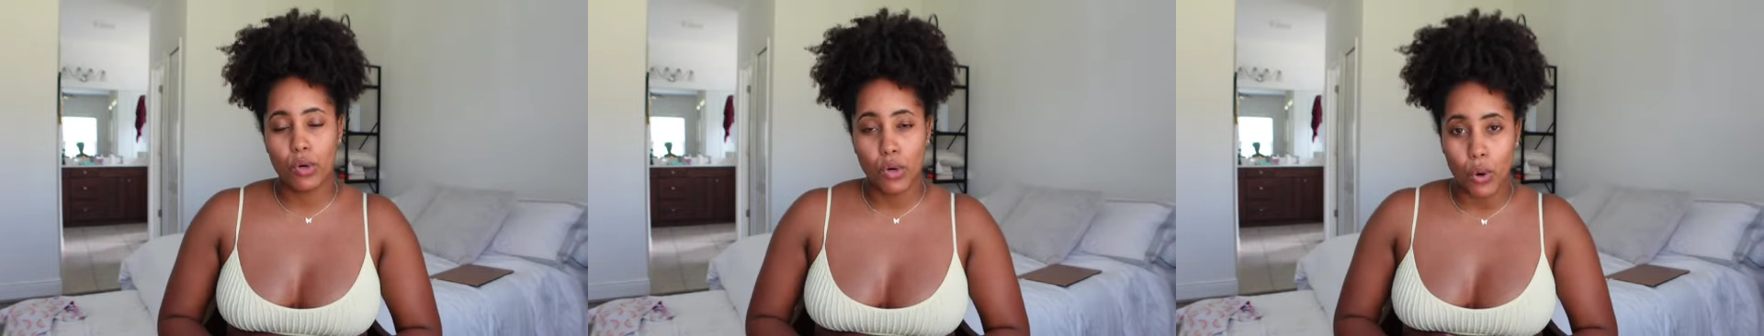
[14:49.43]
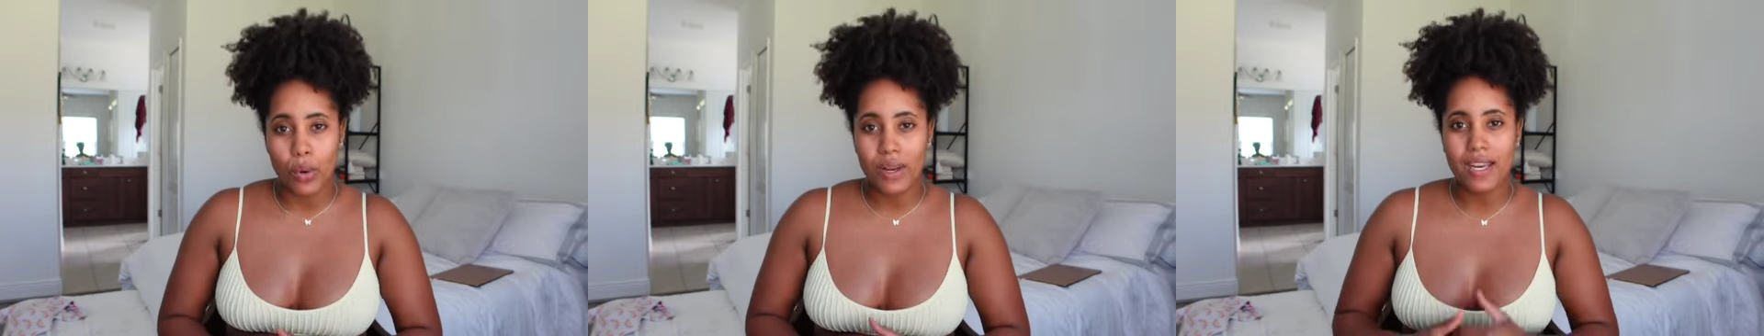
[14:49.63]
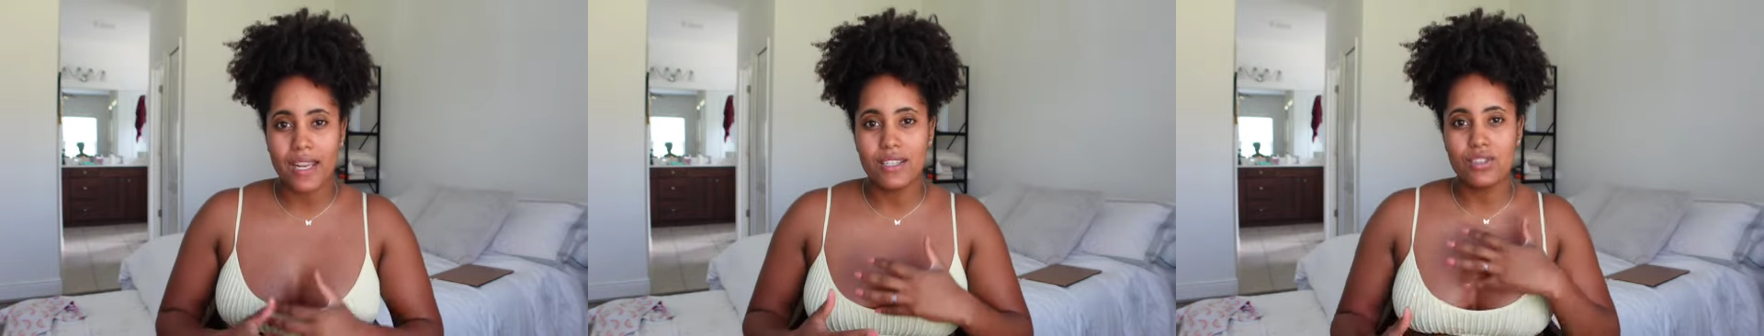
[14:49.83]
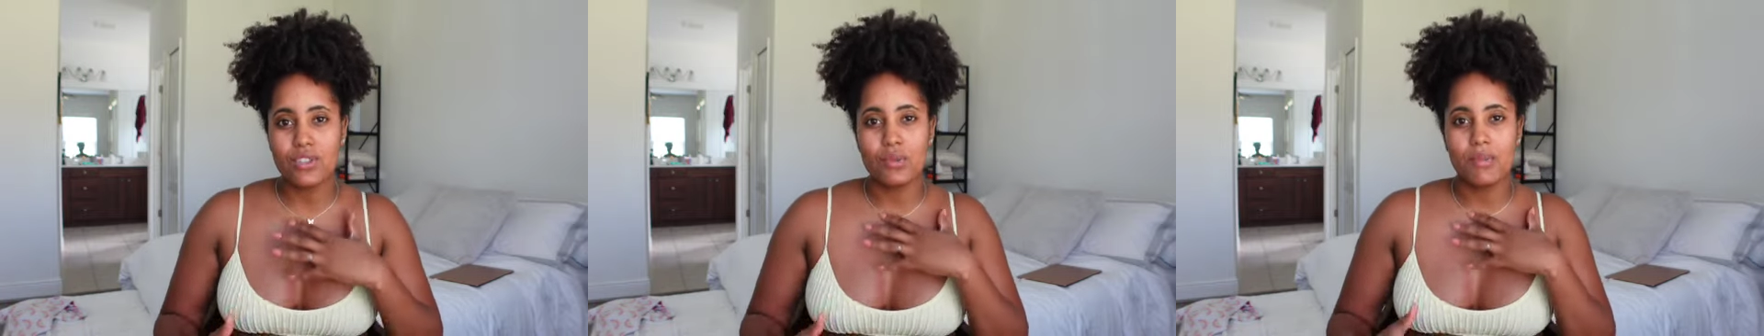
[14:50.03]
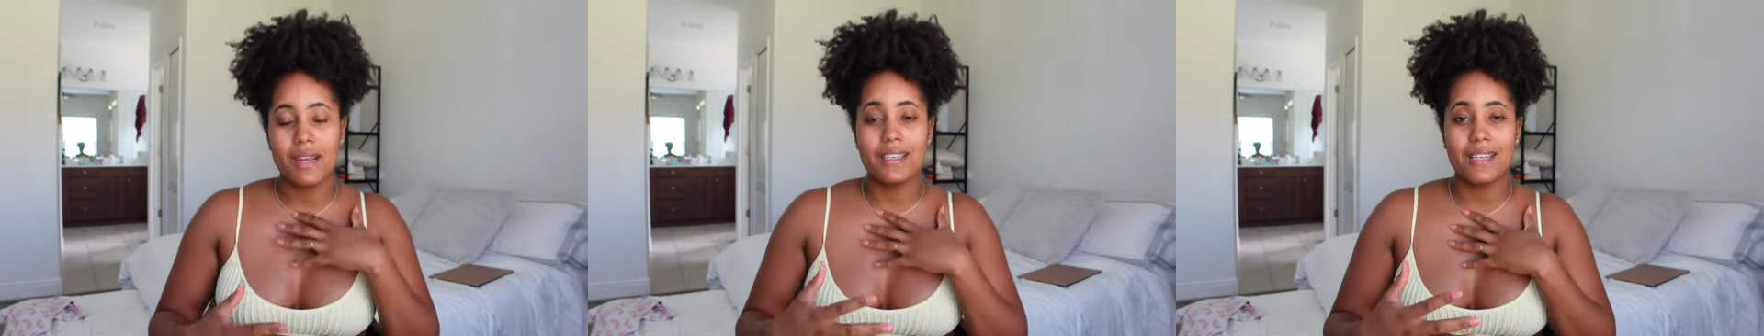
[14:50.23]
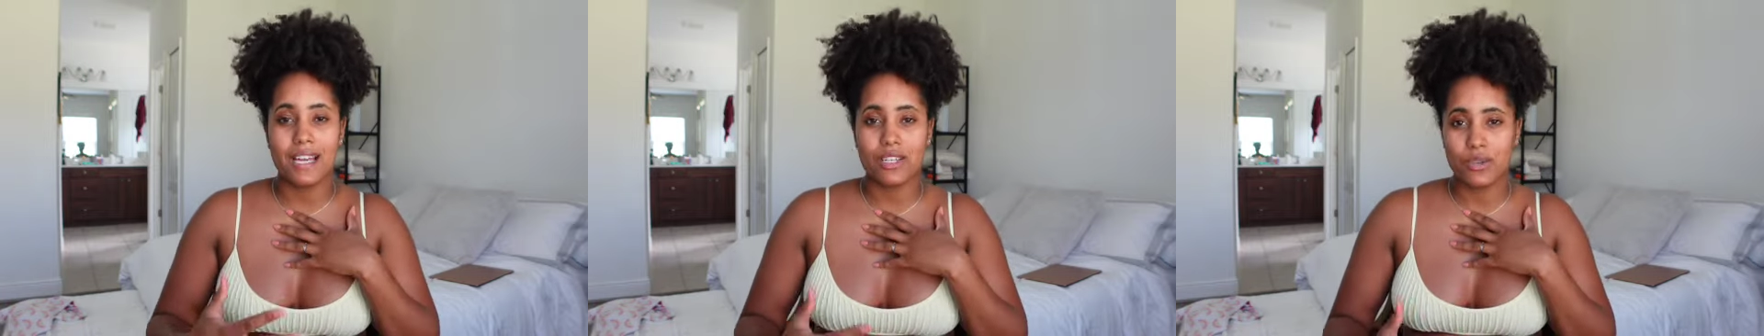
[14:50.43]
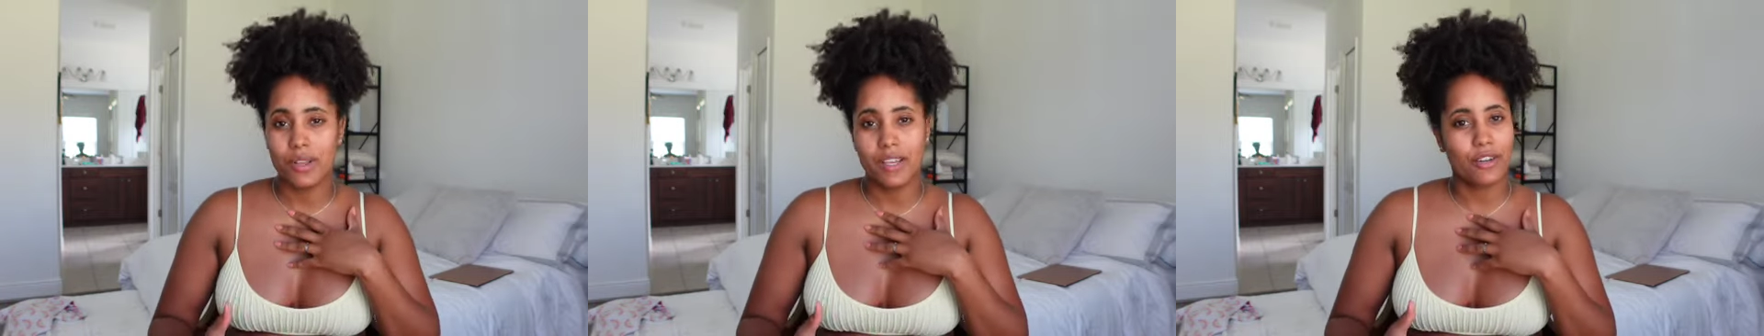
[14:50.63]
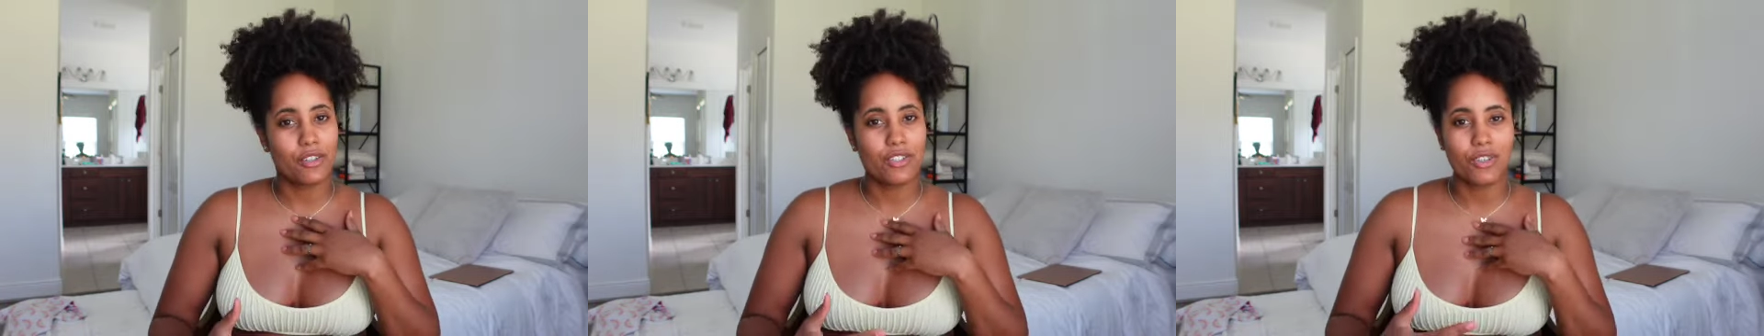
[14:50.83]
going into my natural
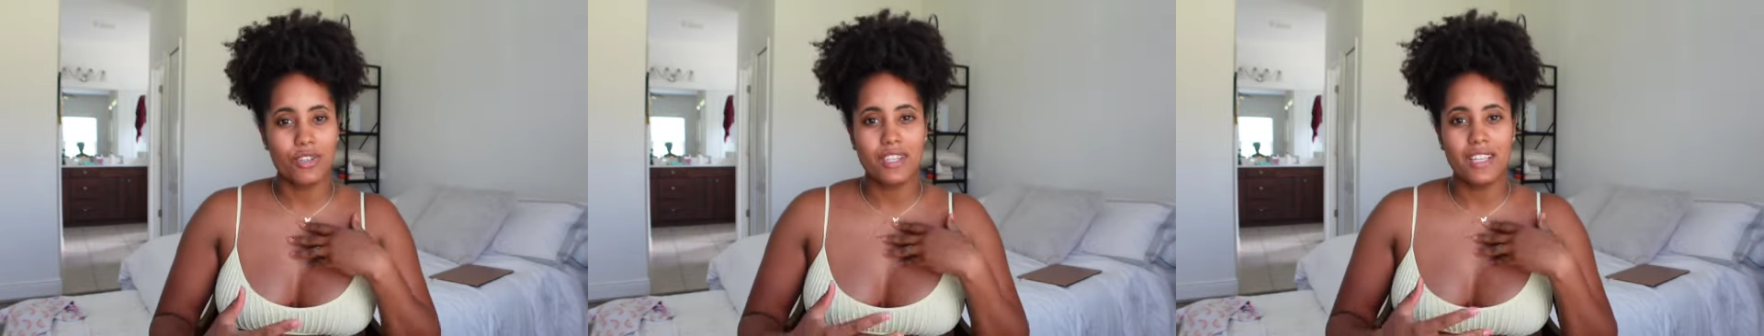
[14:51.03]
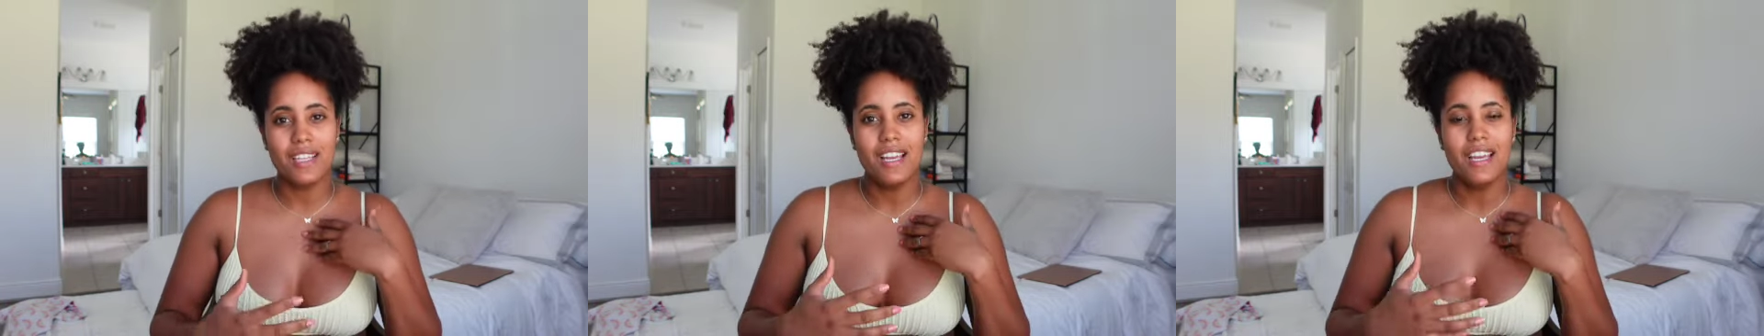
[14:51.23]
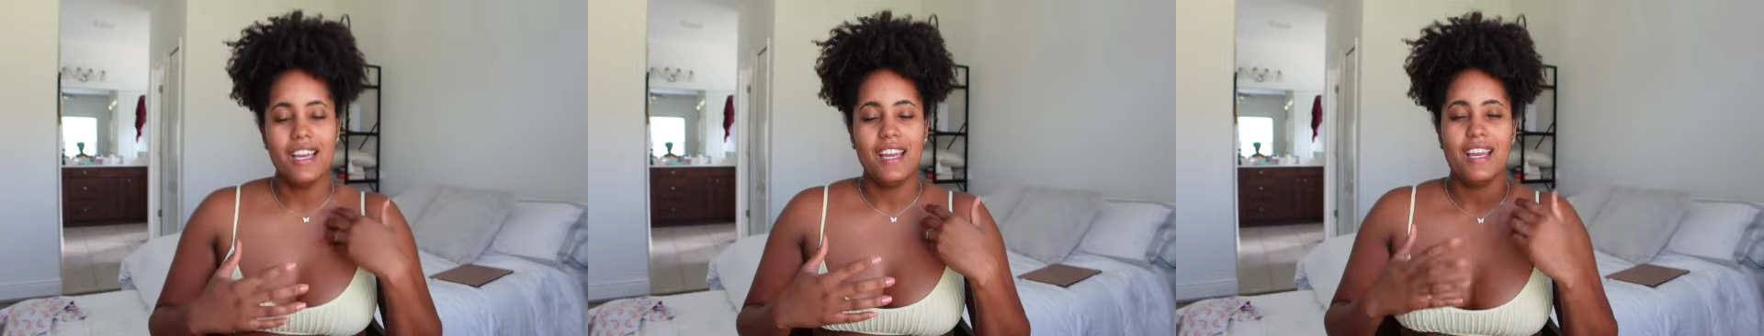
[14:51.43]
hair journey,